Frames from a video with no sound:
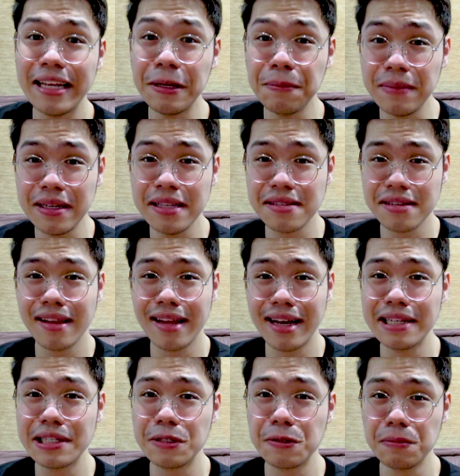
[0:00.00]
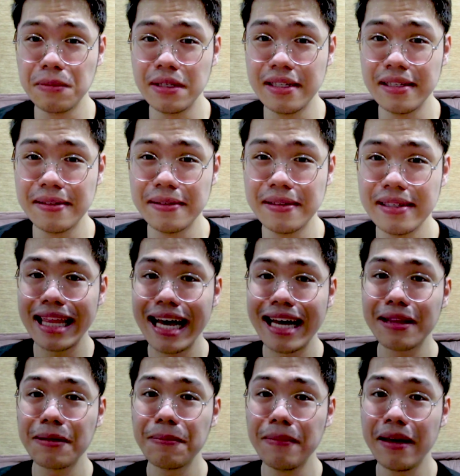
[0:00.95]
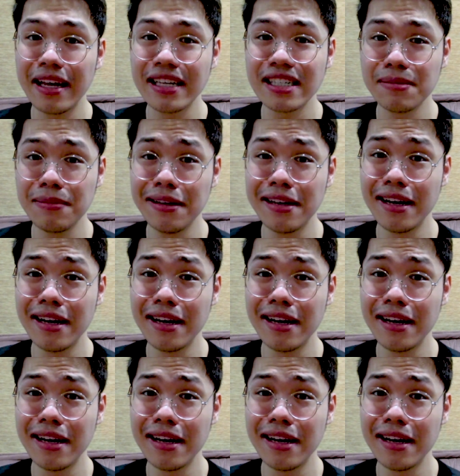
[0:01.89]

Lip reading: he means a lot to me. That makes me